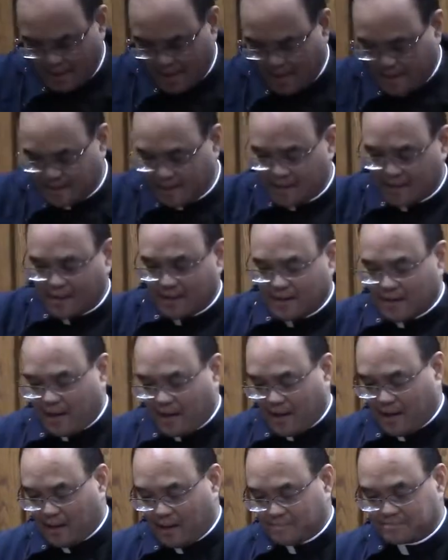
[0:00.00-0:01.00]
and
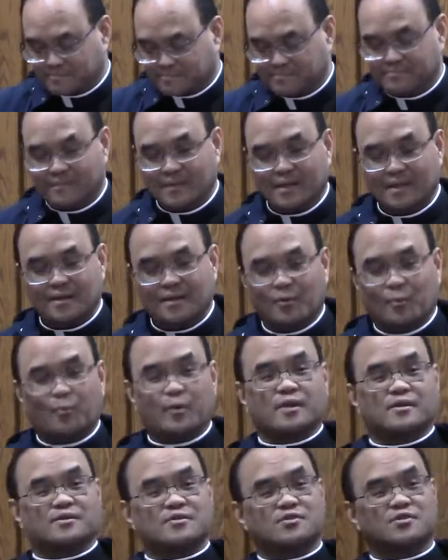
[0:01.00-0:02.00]
um,
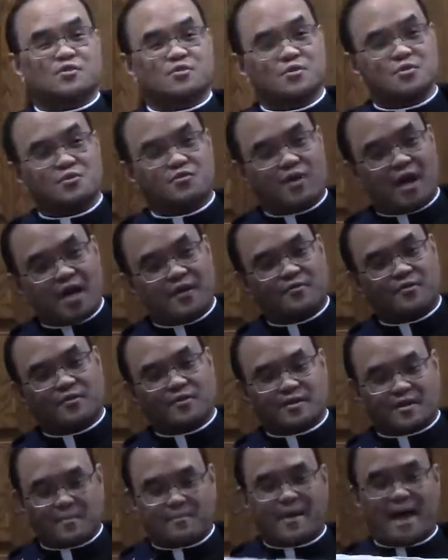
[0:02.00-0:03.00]
with the
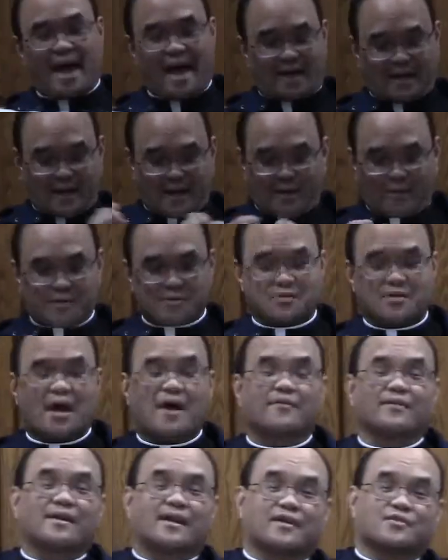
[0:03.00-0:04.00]
screwdriver in the back, I also
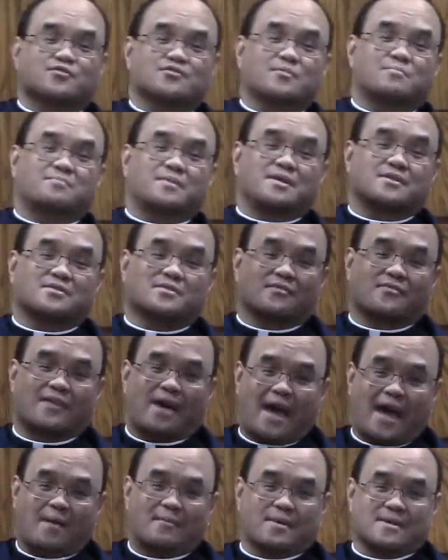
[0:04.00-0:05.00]
have an extra piece of
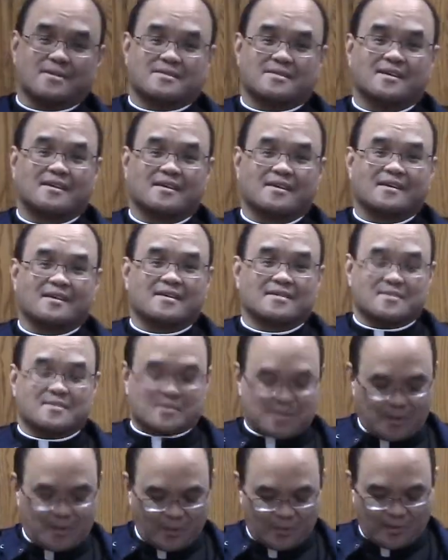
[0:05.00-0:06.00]
amice.
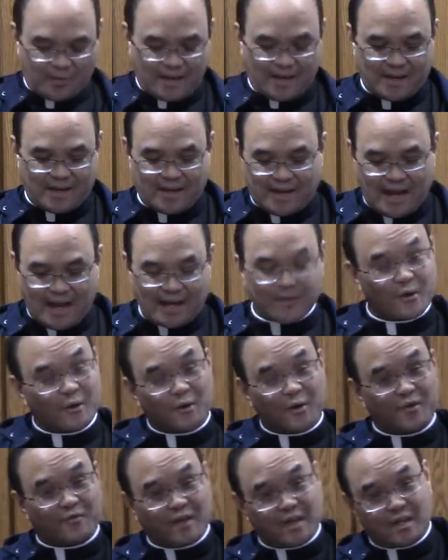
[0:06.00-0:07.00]
So I don't
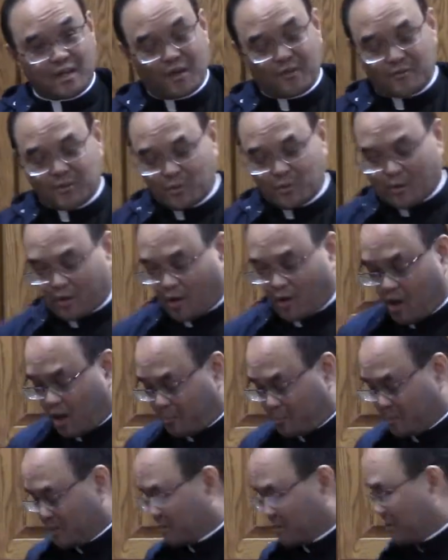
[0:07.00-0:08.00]
know if any of you are
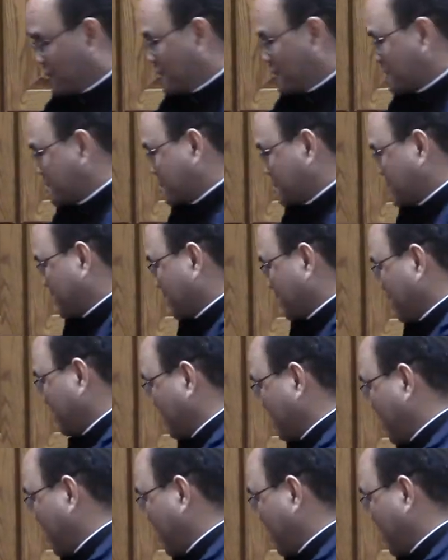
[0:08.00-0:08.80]
carpenters that can